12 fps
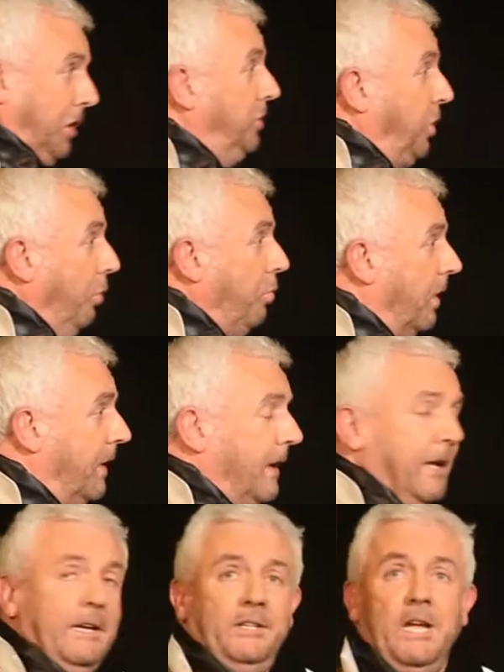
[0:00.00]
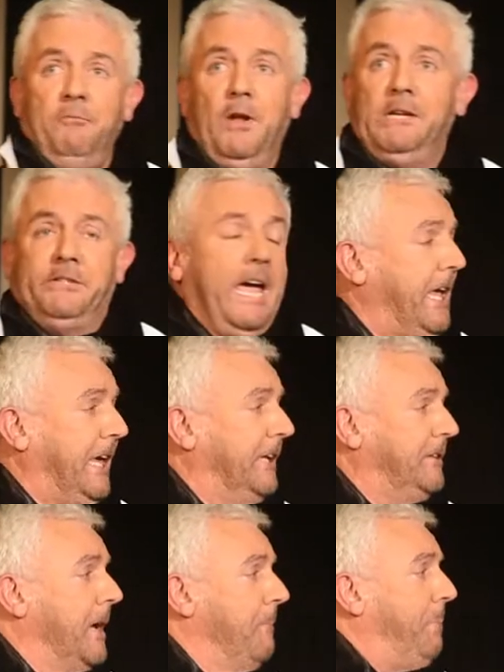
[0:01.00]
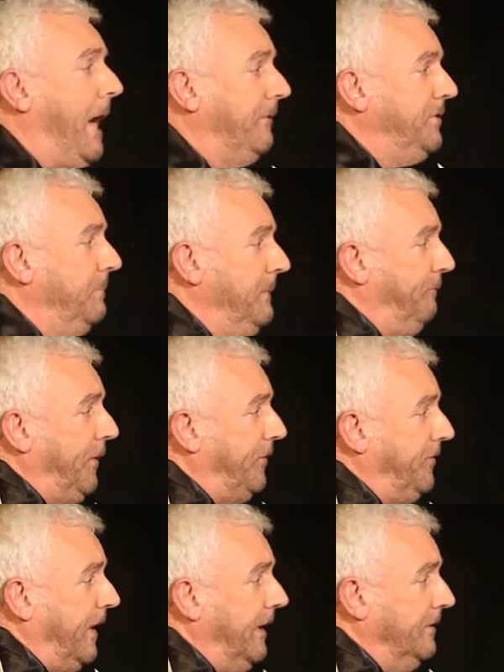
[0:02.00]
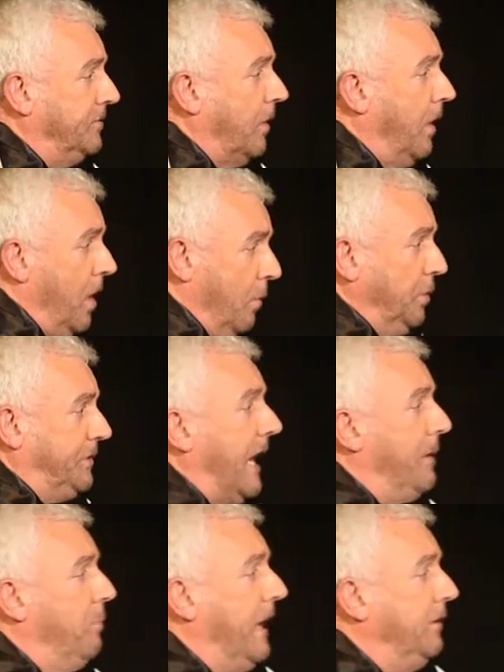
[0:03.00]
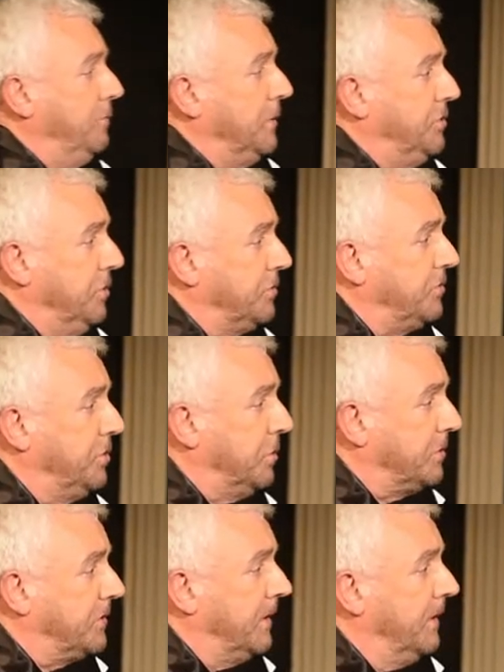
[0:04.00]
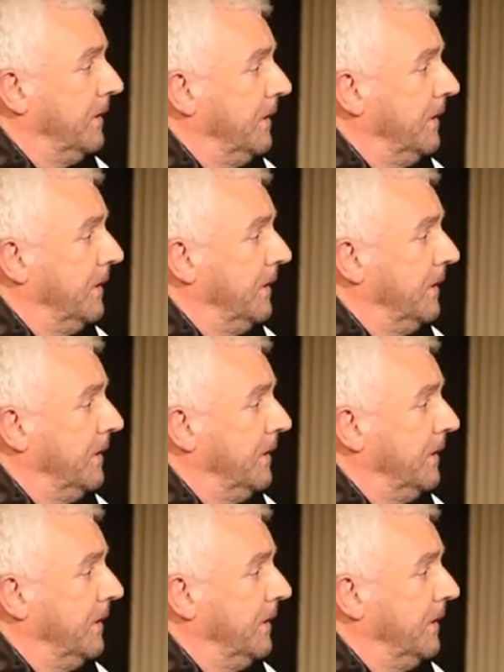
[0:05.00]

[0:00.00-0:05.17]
to you. Devil take it. Pardon me for saying so. Would I want with your steward?